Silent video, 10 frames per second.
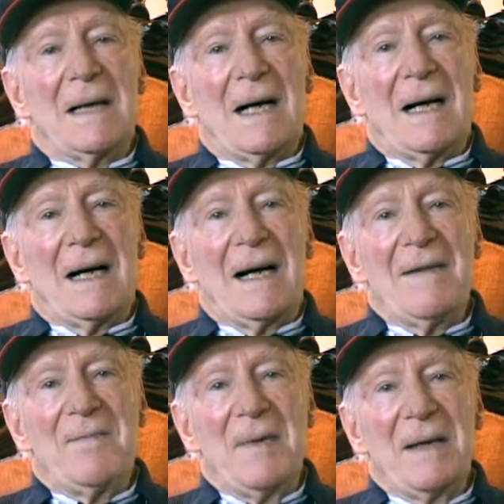
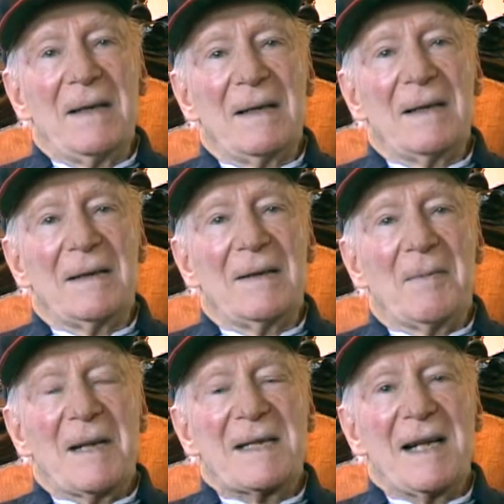I've been, you
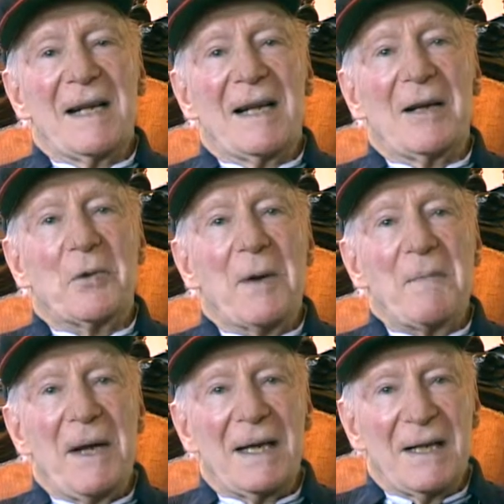might say, an
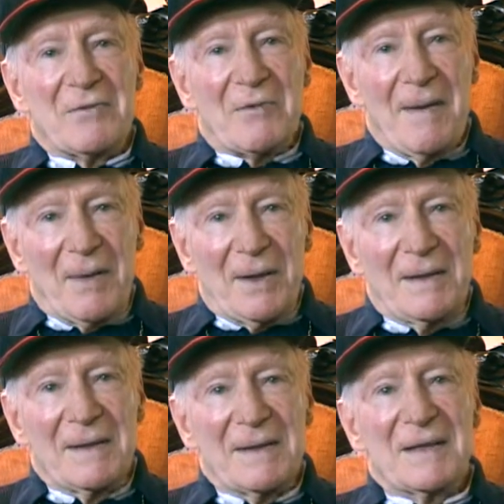unrepentant rebel
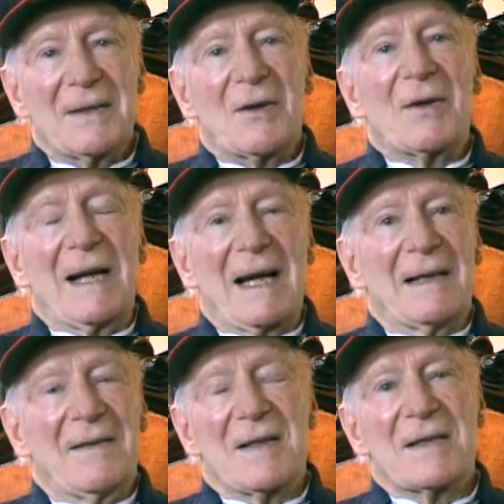or an
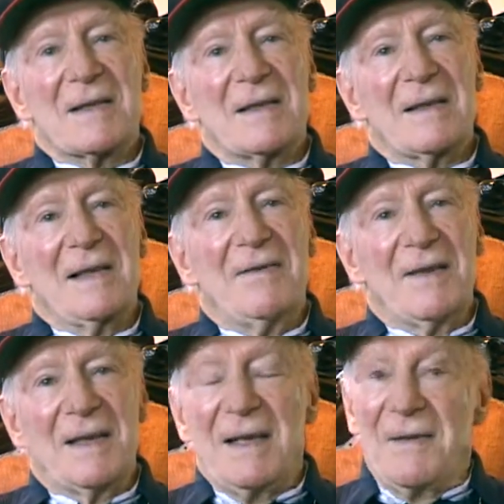activist,
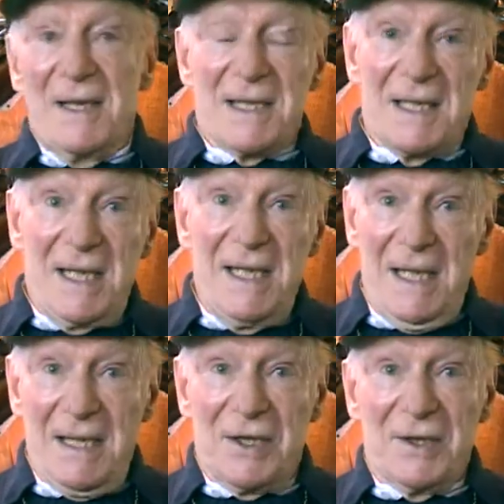even as a
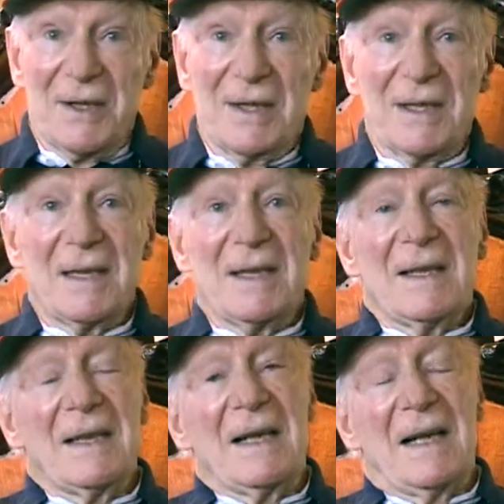teenager.
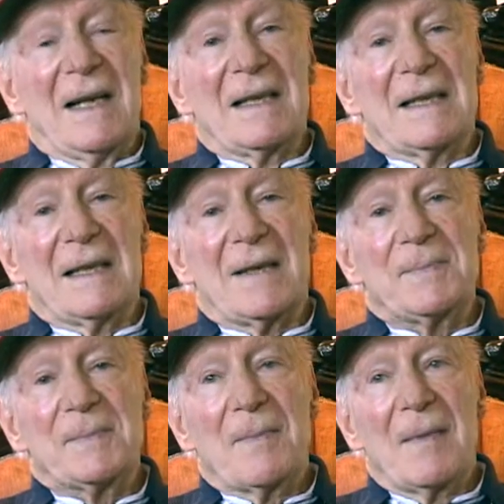And
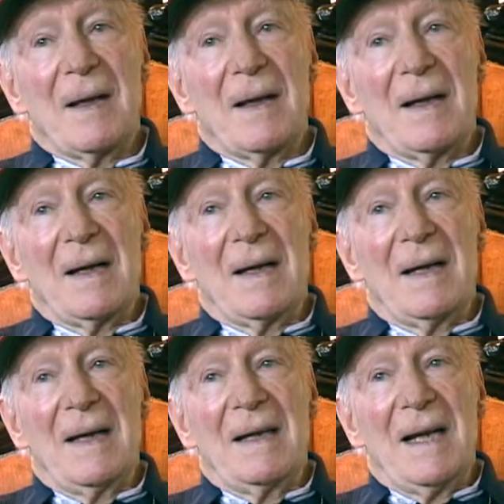
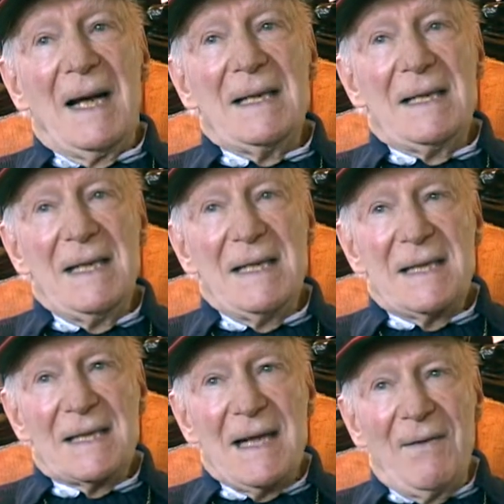in
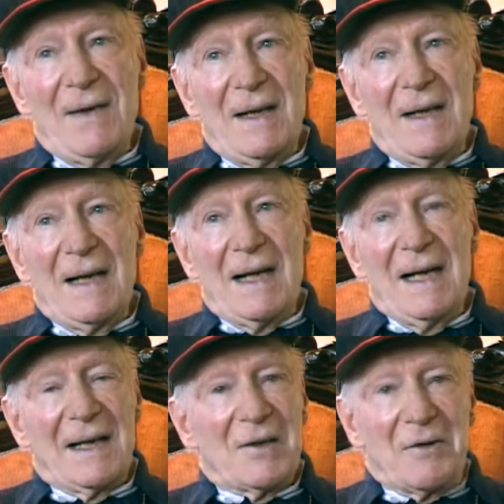1970, I
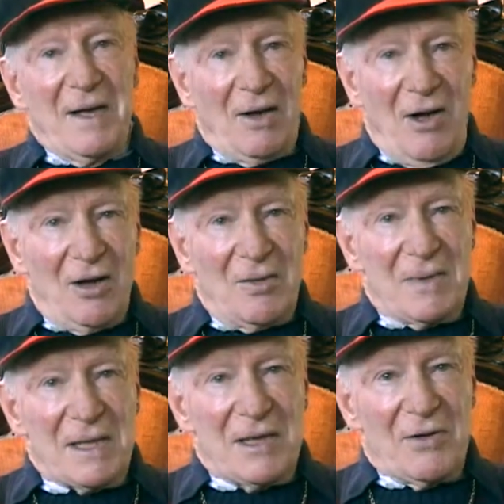had a great honor
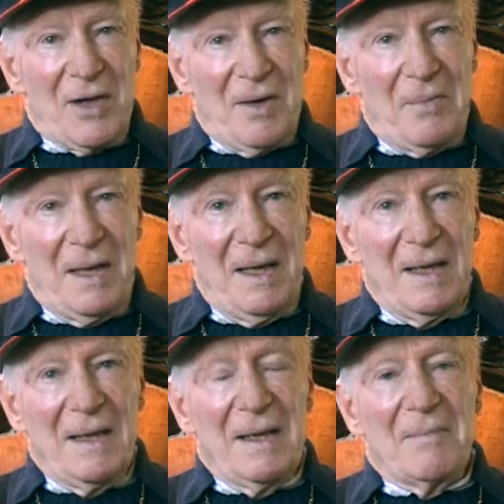bestowed on me
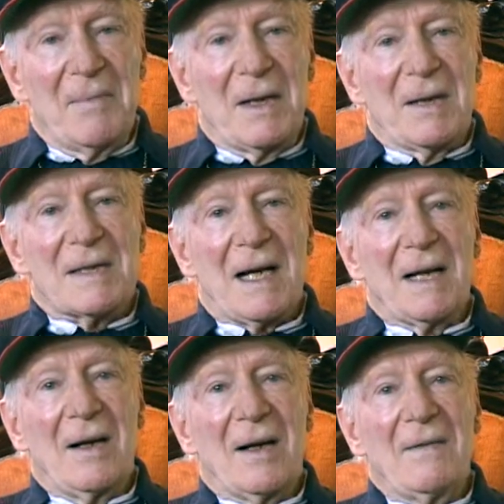because I
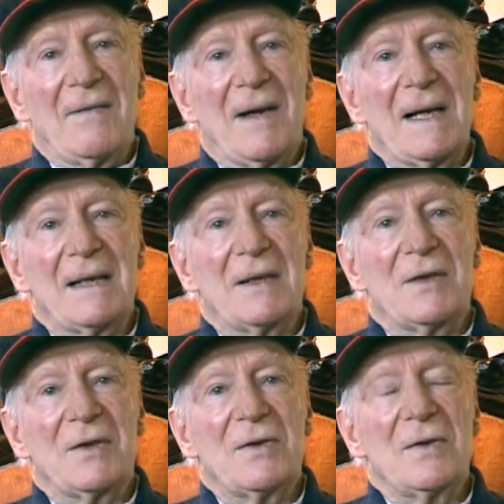got invited
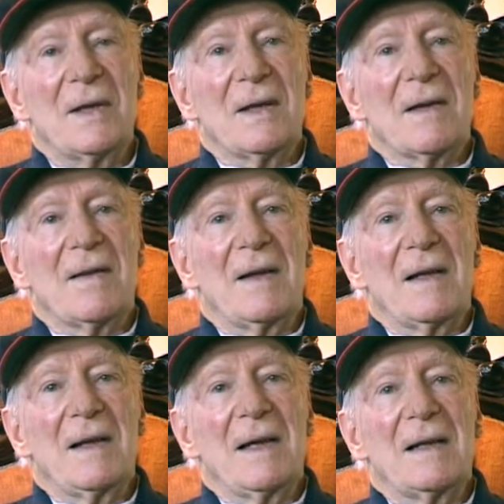to
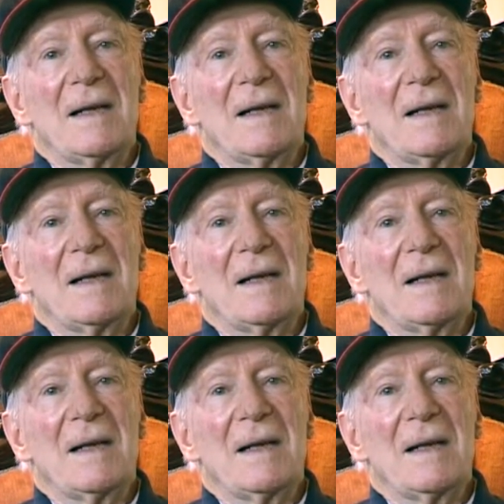an